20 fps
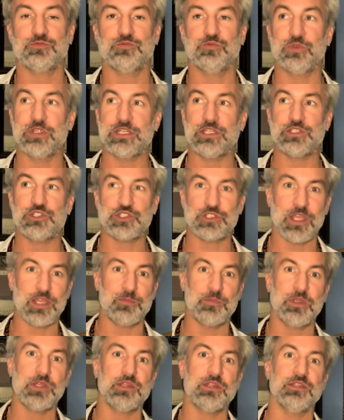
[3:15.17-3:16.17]

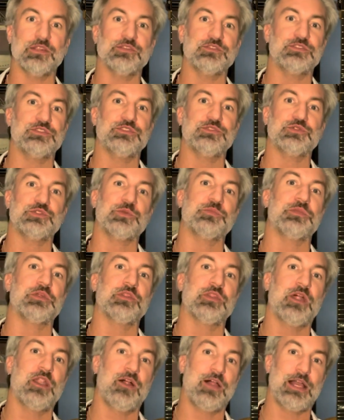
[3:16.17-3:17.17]
reshape it into
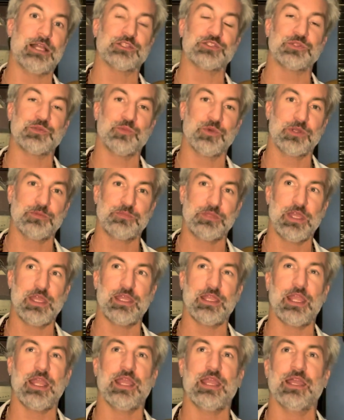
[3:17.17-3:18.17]
something that I'll actually want to
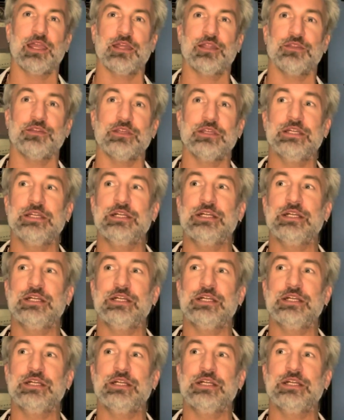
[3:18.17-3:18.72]
play and